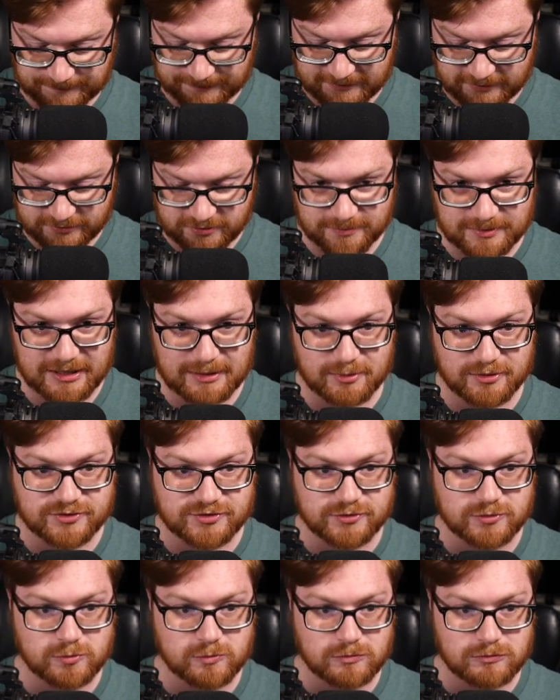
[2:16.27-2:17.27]
to be able
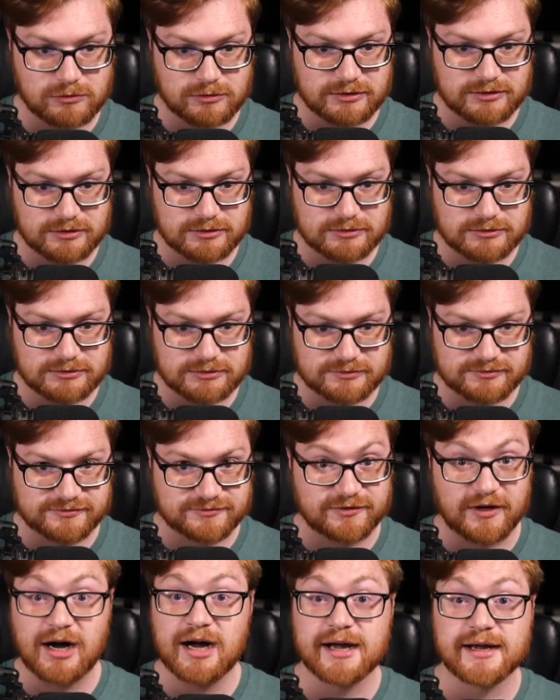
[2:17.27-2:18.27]
to
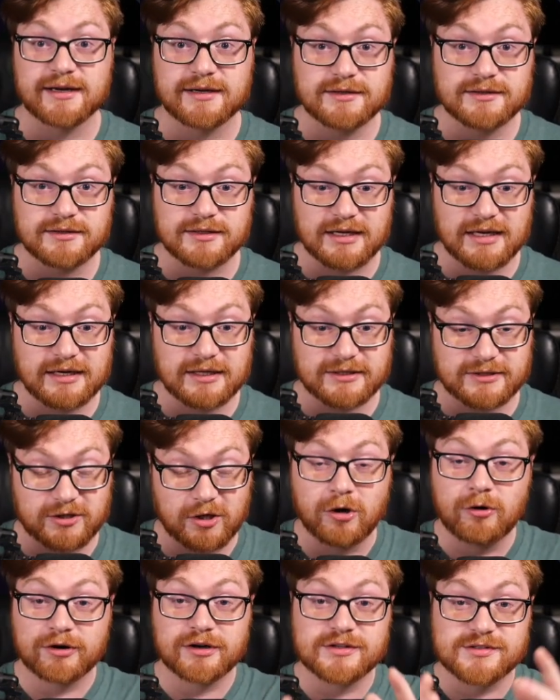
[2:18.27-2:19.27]
find an
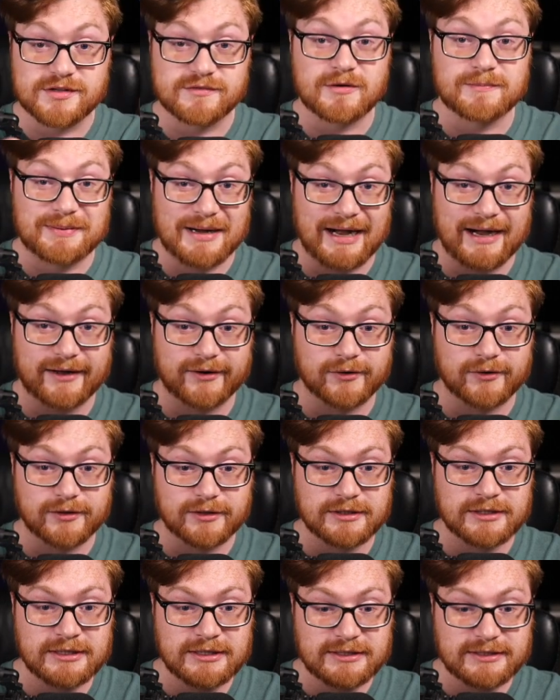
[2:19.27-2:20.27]
occurrence of a
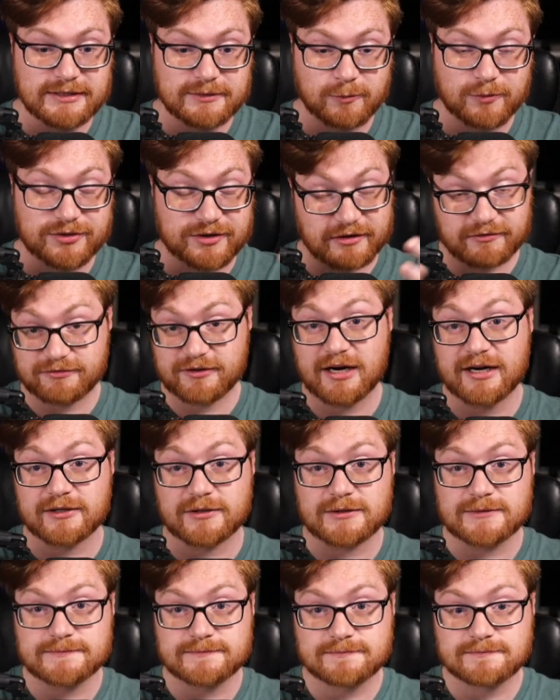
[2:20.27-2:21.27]
pattern within a
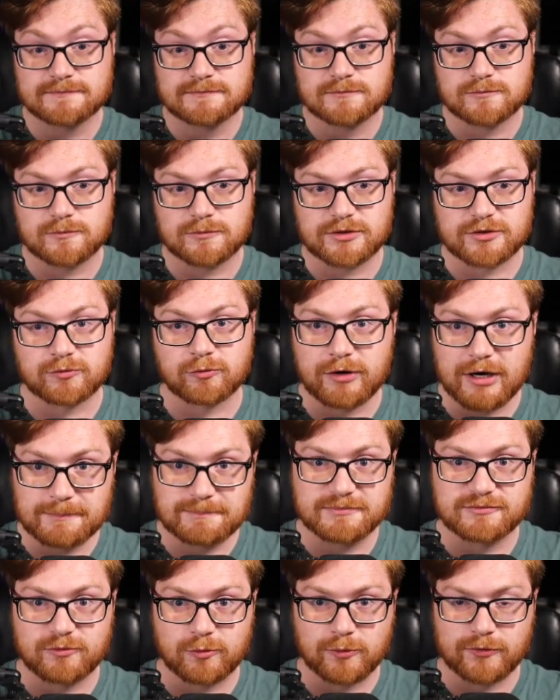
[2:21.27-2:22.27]
file.
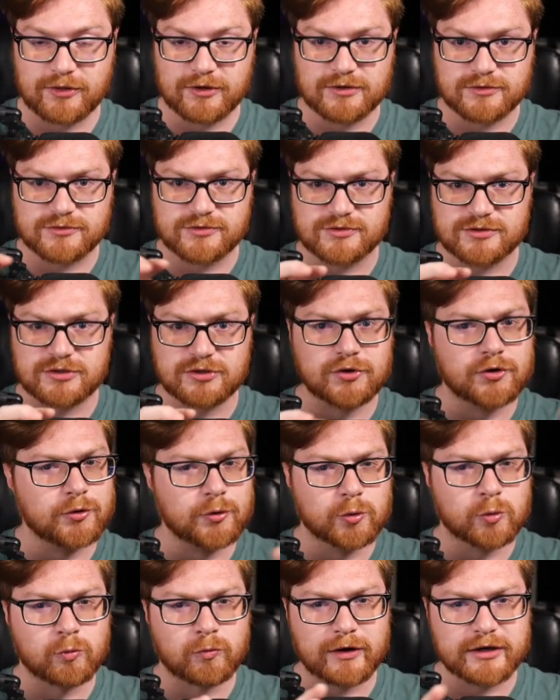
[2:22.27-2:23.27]
grep for that
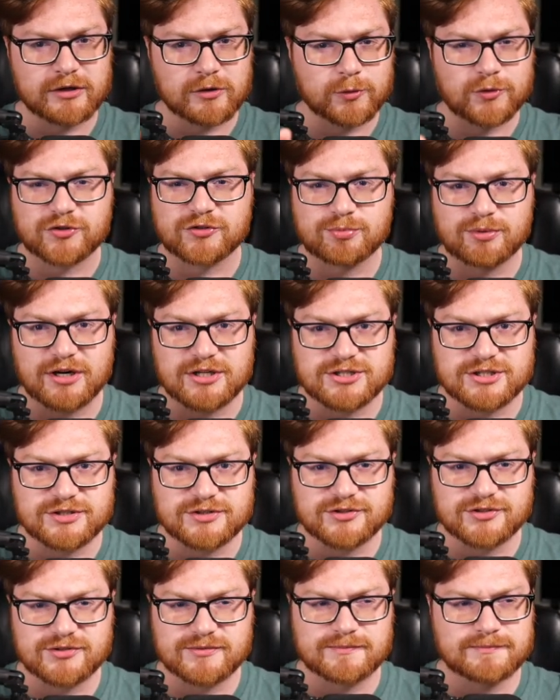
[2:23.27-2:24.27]
GNU regular
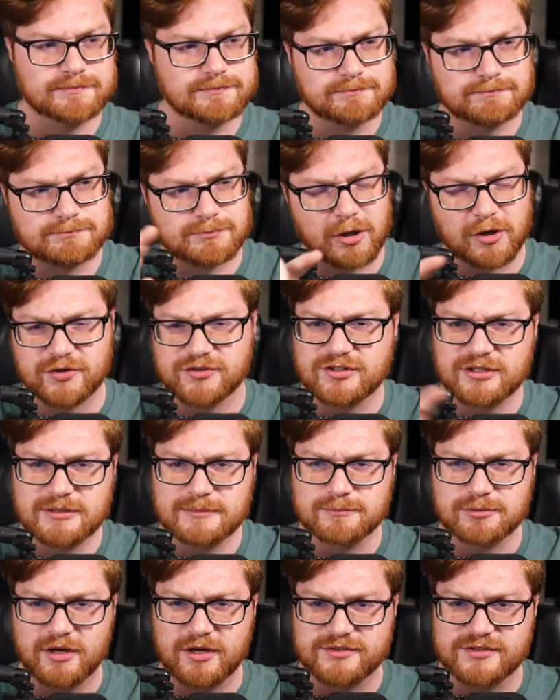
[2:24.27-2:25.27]
expressions
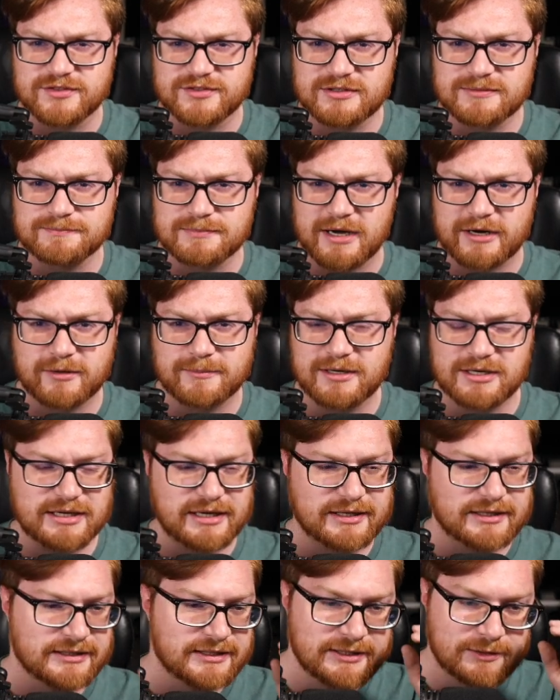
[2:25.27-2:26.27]
parsing, processing, pattern, I
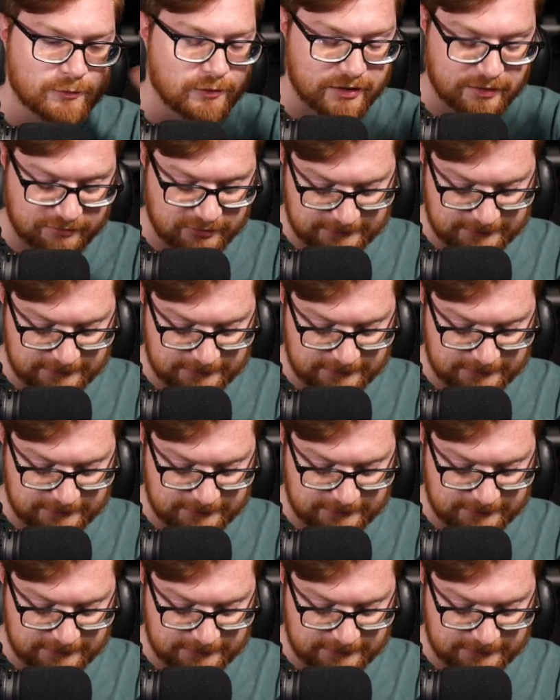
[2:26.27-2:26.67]
don't know, whatever.